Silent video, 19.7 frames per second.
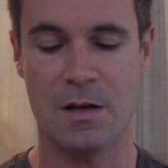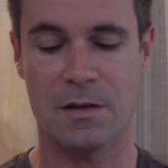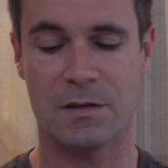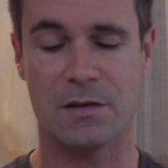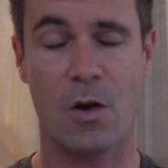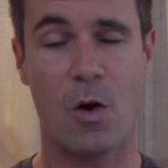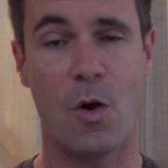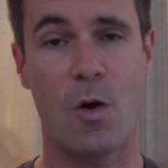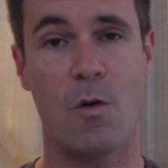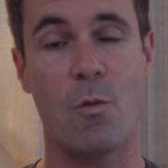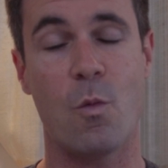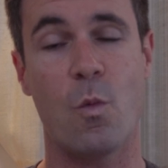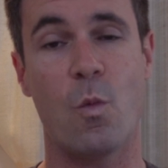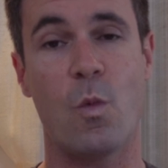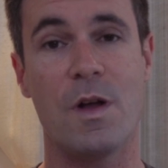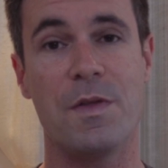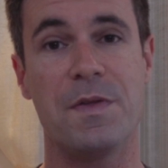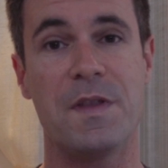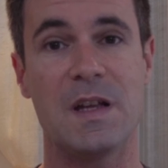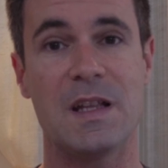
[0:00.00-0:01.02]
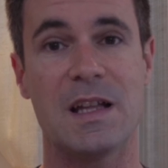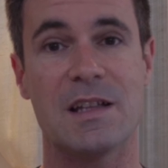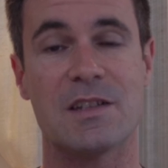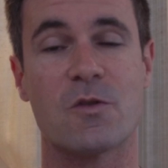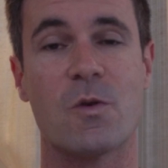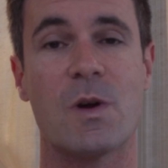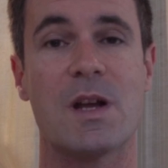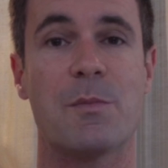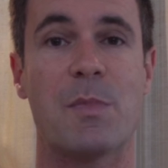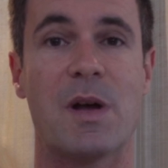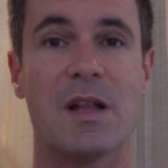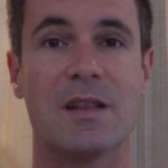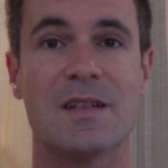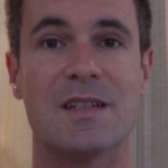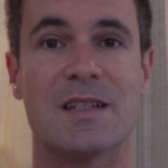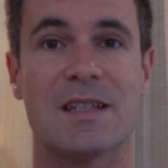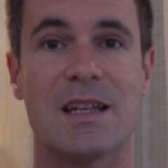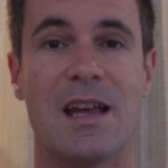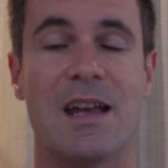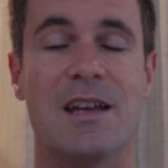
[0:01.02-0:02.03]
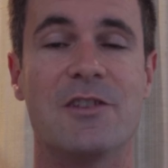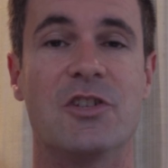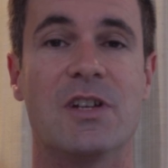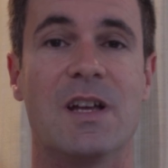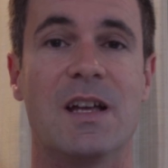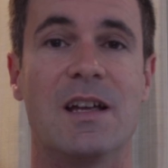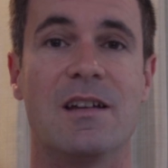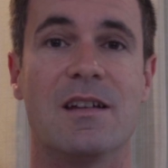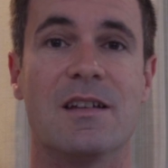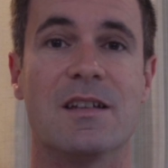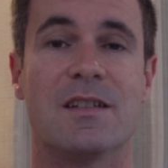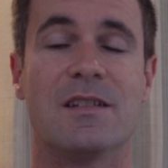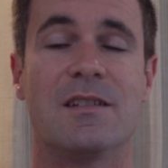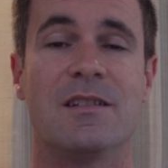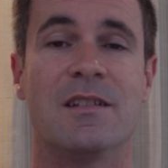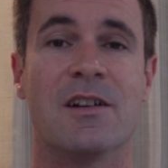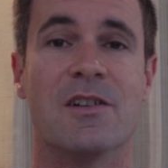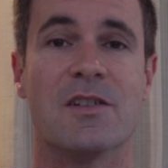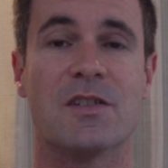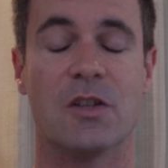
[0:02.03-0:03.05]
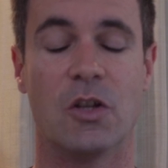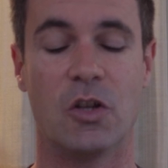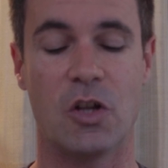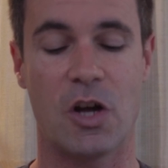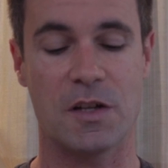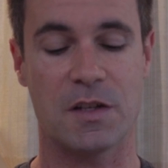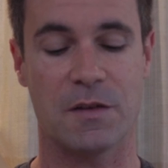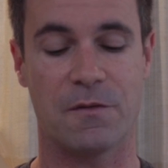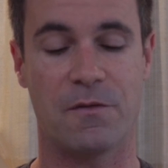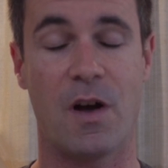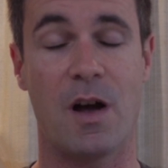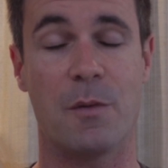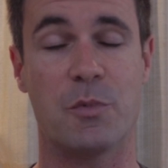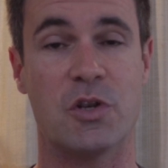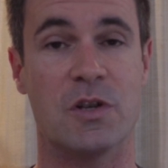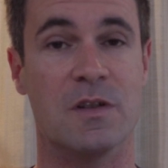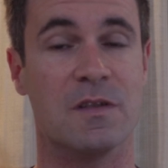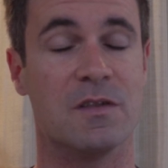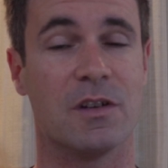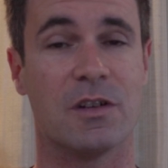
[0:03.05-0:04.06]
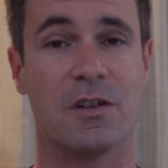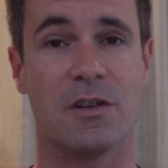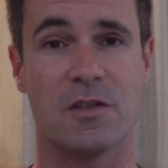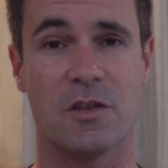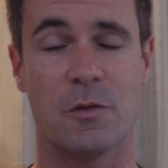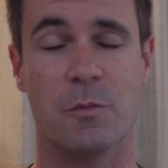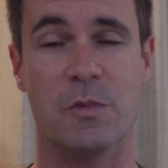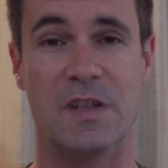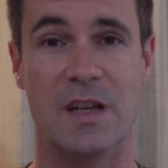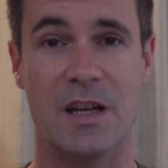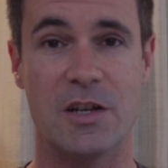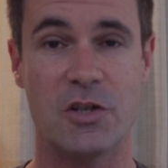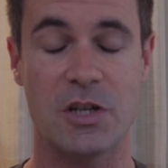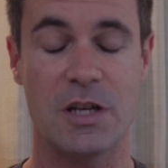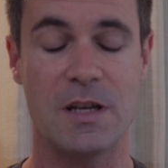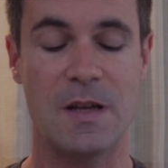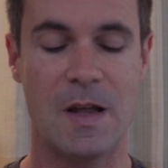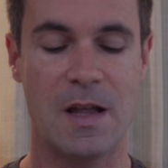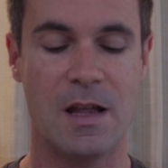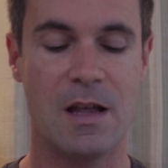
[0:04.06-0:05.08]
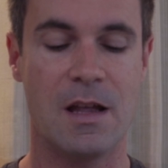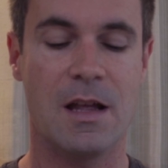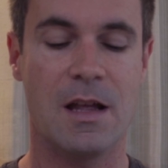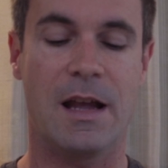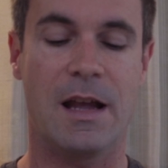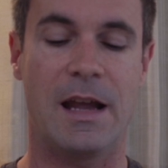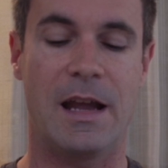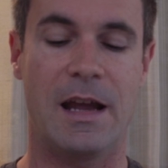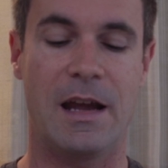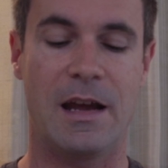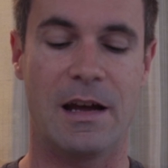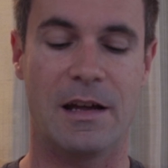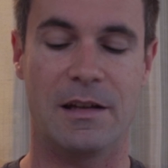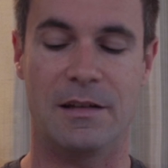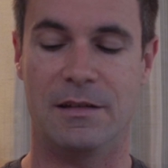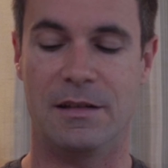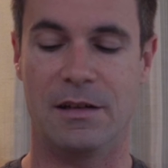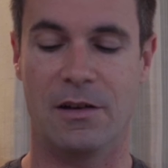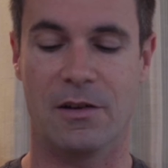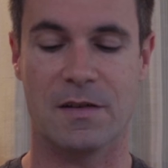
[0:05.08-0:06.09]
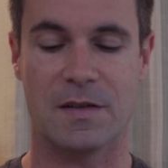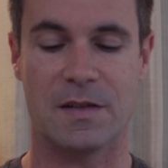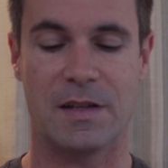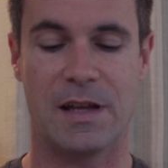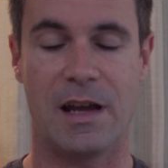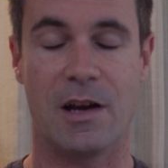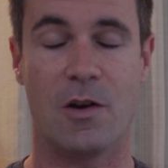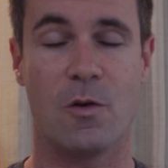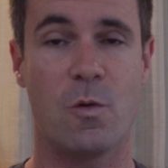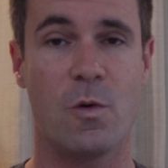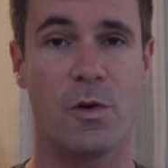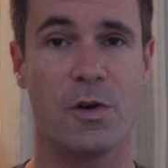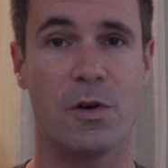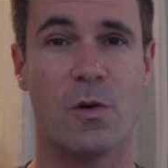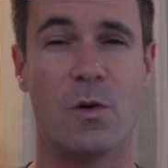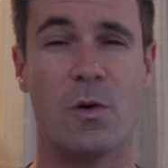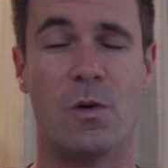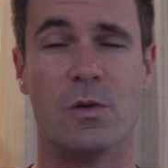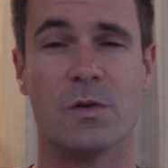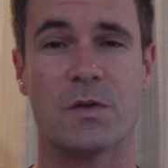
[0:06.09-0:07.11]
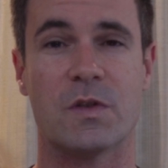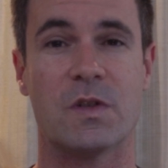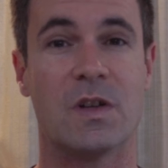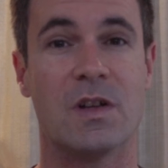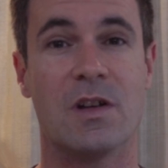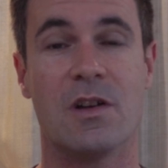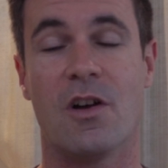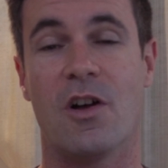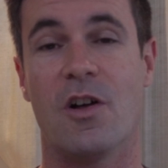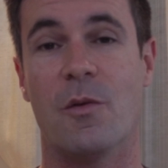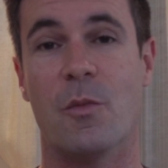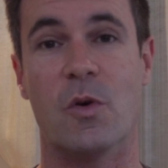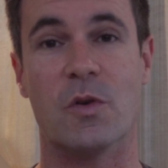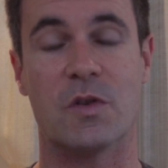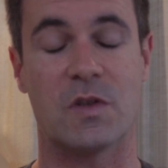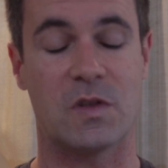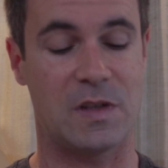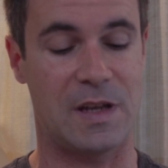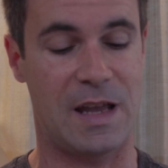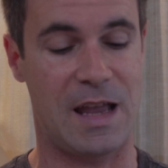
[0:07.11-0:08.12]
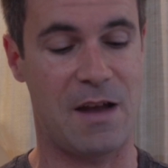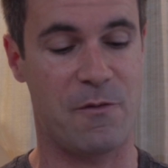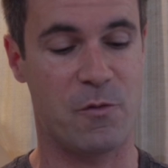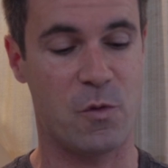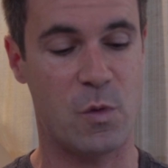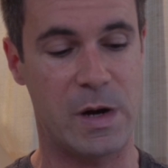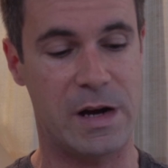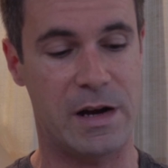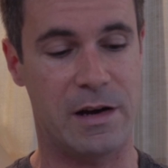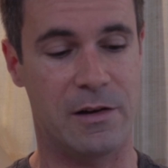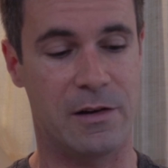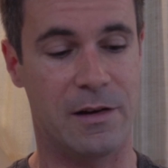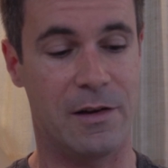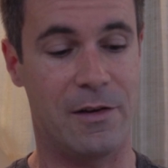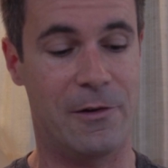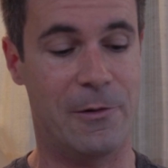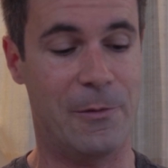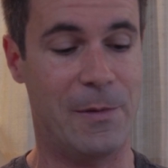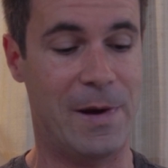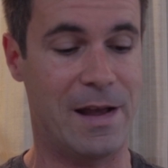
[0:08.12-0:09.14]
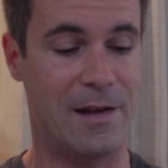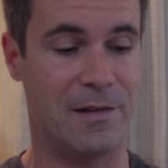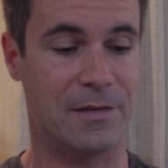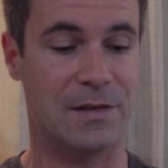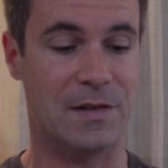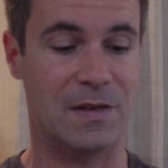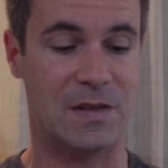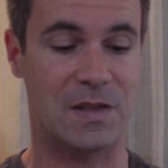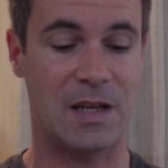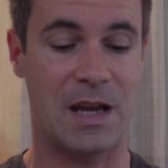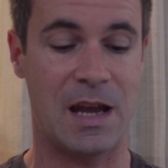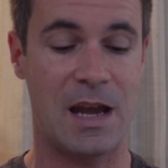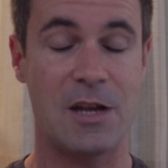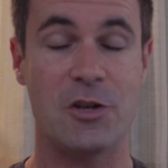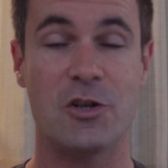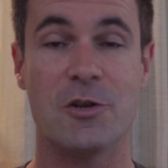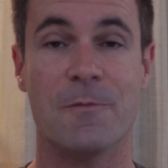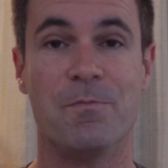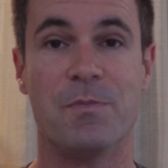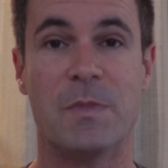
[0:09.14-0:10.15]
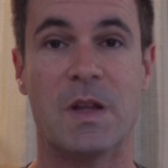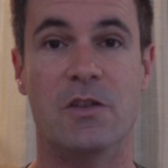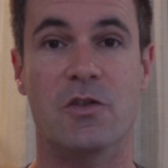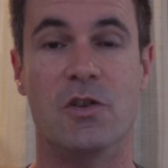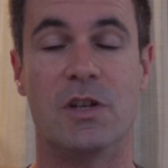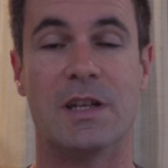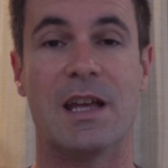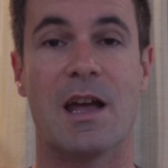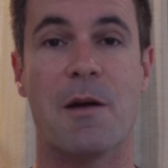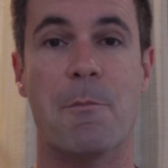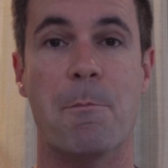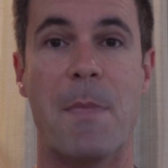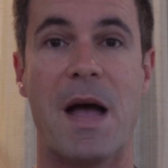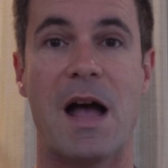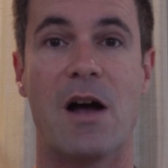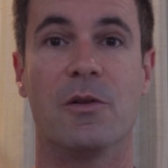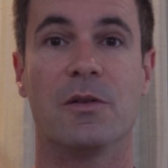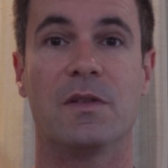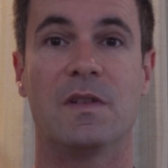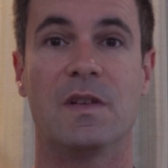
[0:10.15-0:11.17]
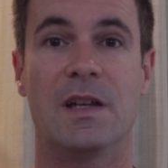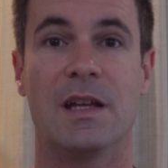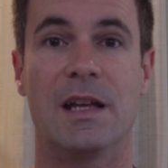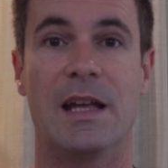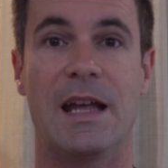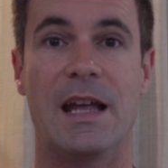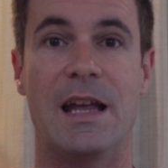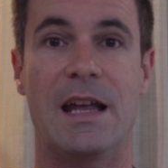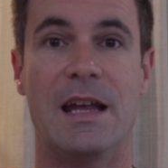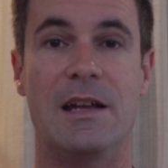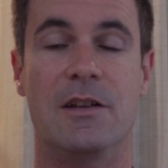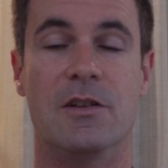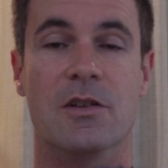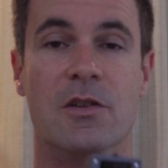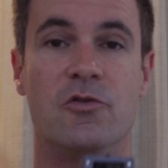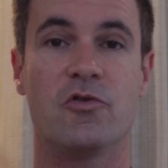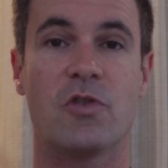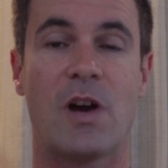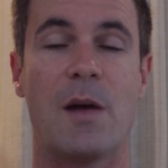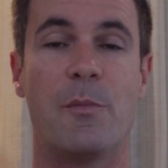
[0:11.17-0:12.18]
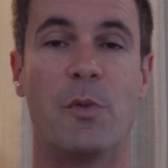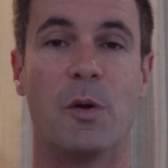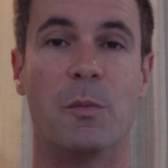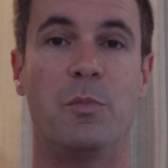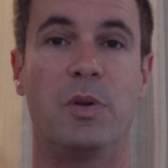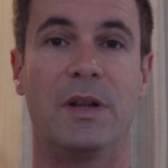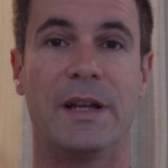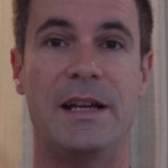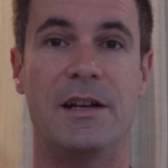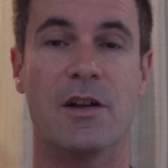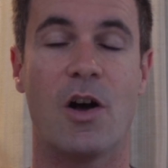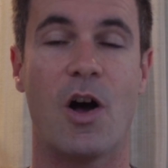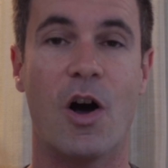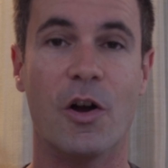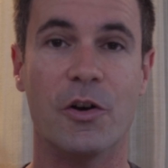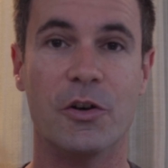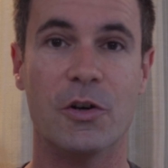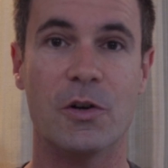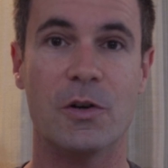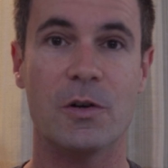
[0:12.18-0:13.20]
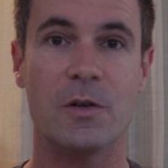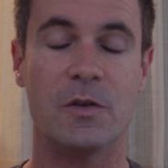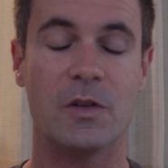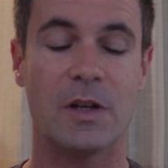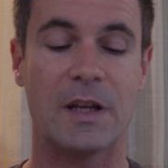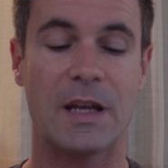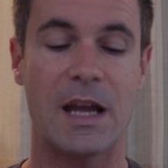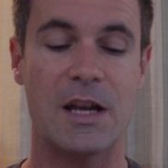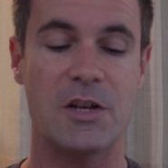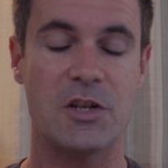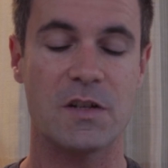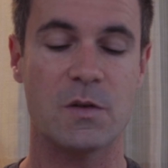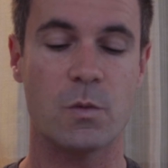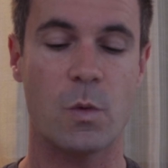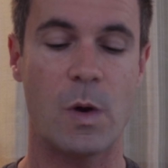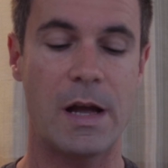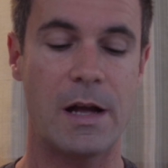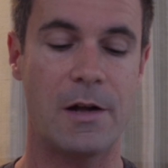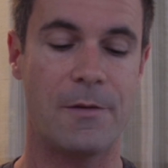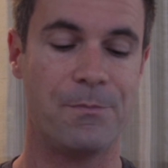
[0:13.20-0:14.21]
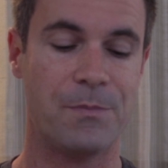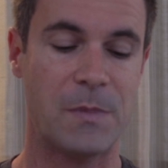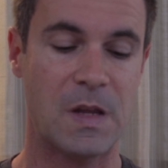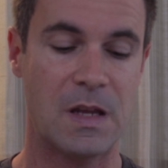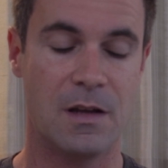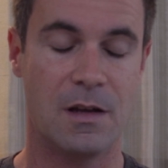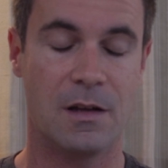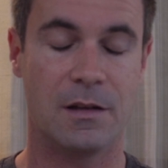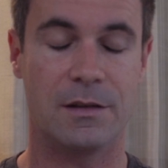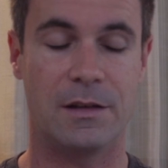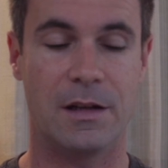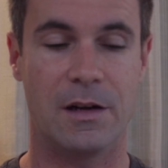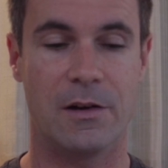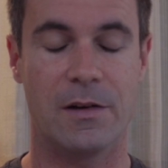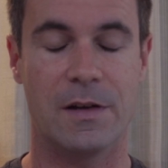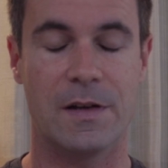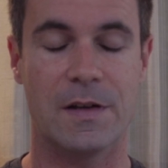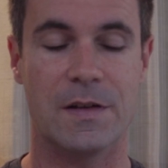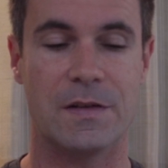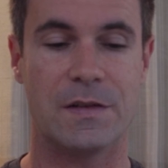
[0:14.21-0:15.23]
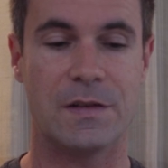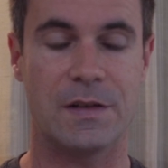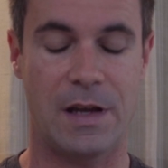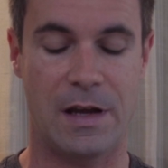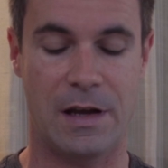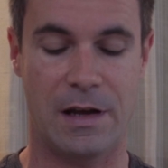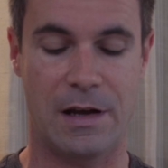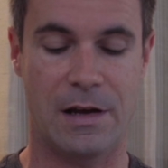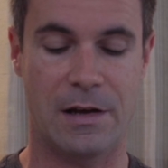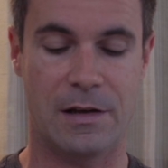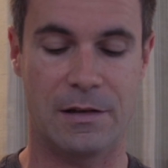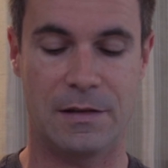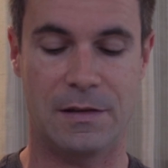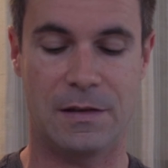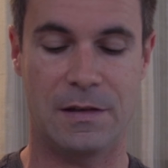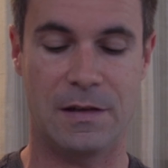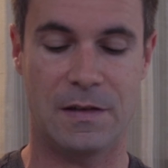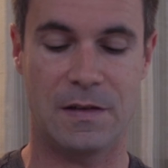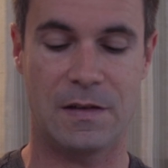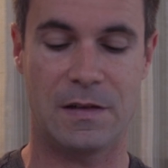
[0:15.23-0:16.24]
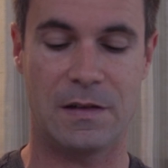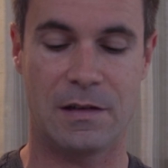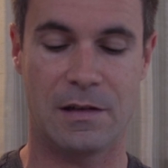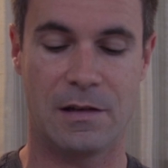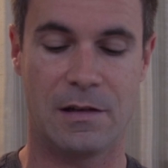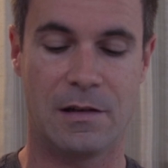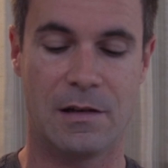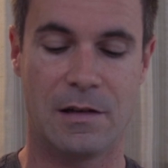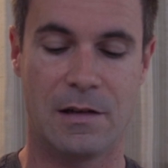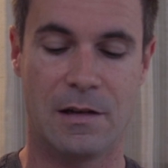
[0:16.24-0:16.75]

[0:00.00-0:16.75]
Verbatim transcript: So one thing that's great about this cage is there's a lot of options of customization and there's like quarter holes almost everywhere around this cage. You can mount a tripod plate under the cage as well. There is uh, this